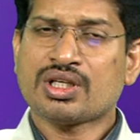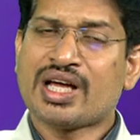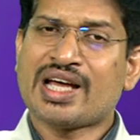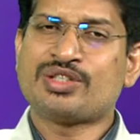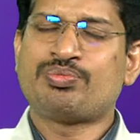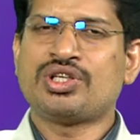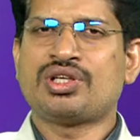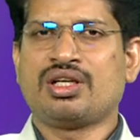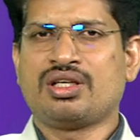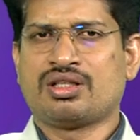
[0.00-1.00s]

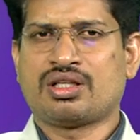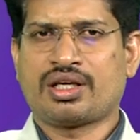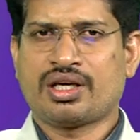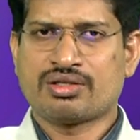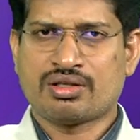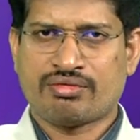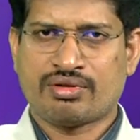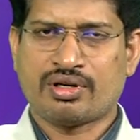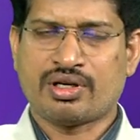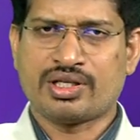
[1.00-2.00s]
especially in the case of
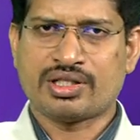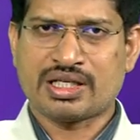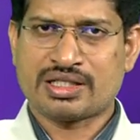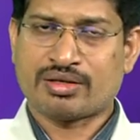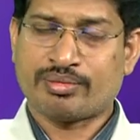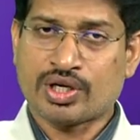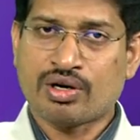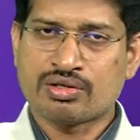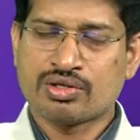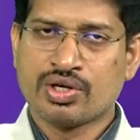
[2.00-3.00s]
a disaster,
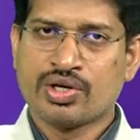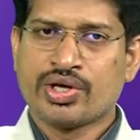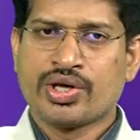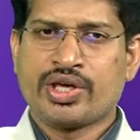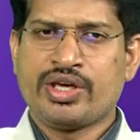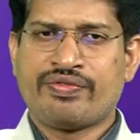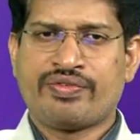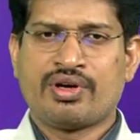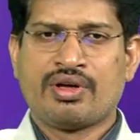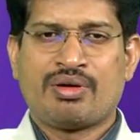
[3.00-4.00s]
because if
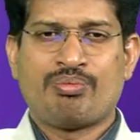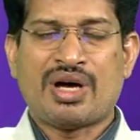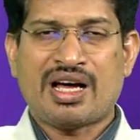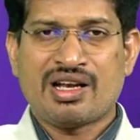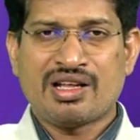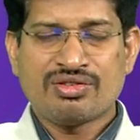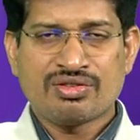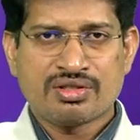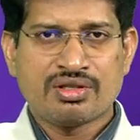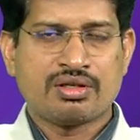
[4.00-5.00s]
balanced